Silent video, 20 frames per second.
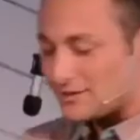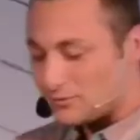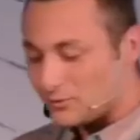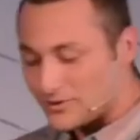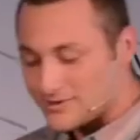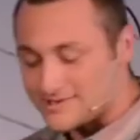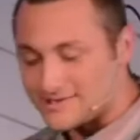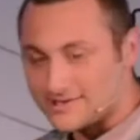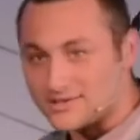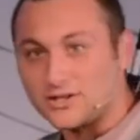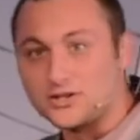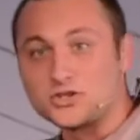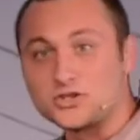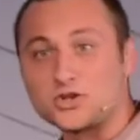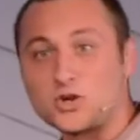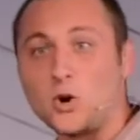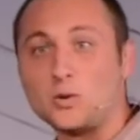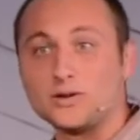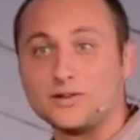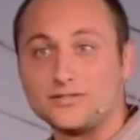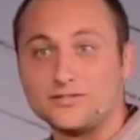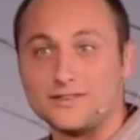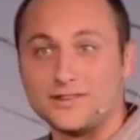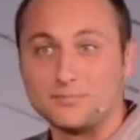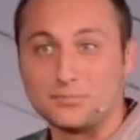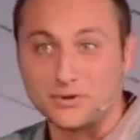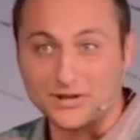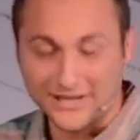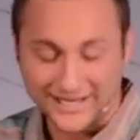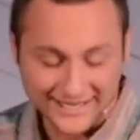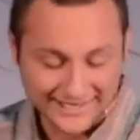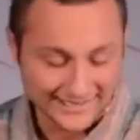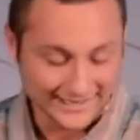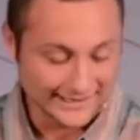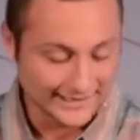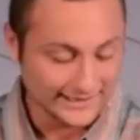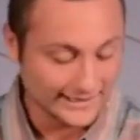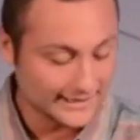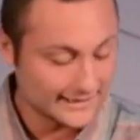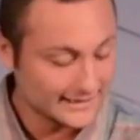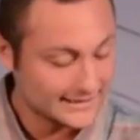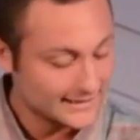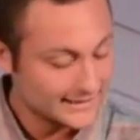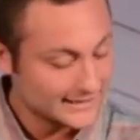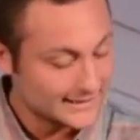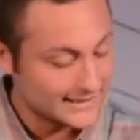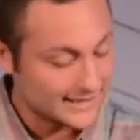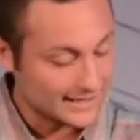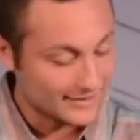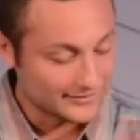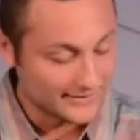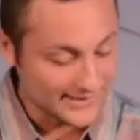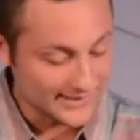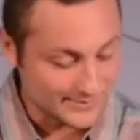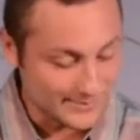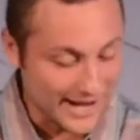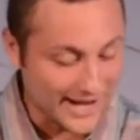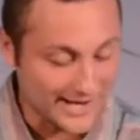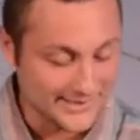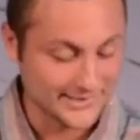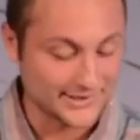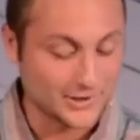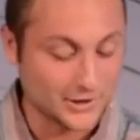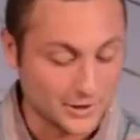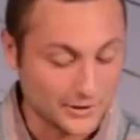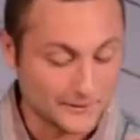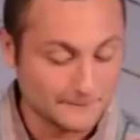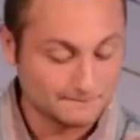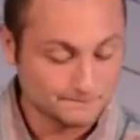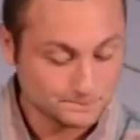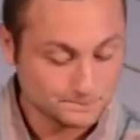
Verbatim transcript: was in control of the planning of this massacre.